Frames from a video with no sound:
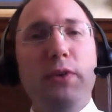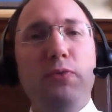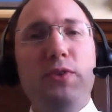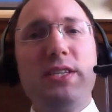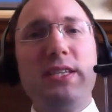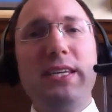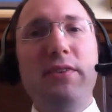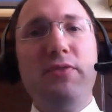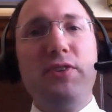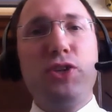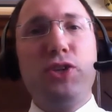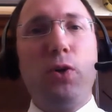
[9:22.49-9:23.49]
receive
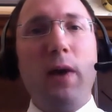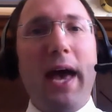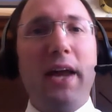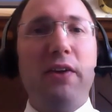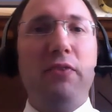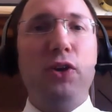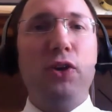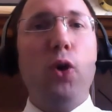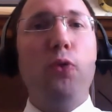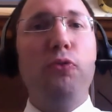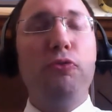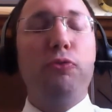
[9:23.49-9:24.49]
the Torah out of their
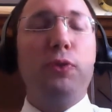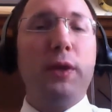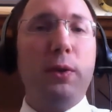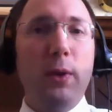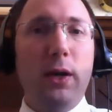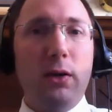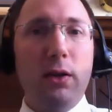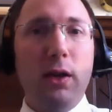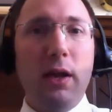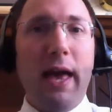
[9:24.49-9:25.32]
own free will,